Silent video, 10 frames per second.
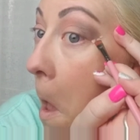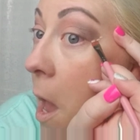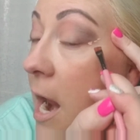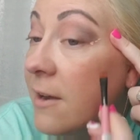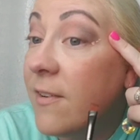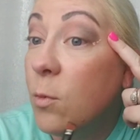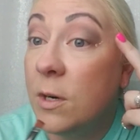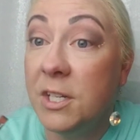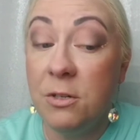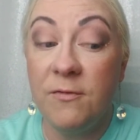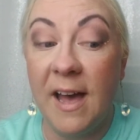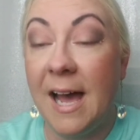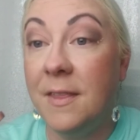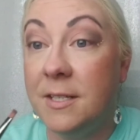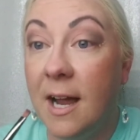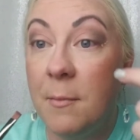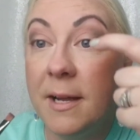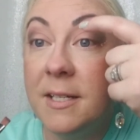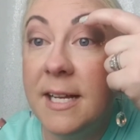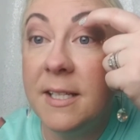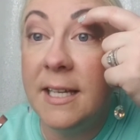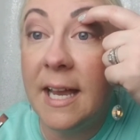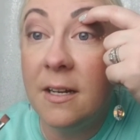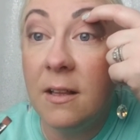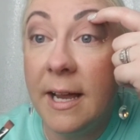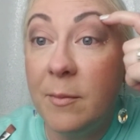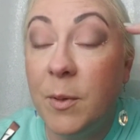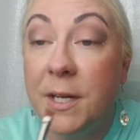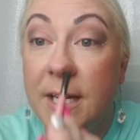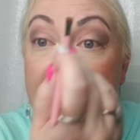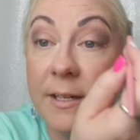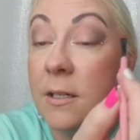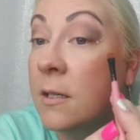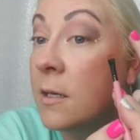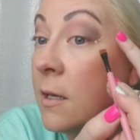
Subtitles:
And if I wanted to, if I had the time, I could take the Candlelight and put it here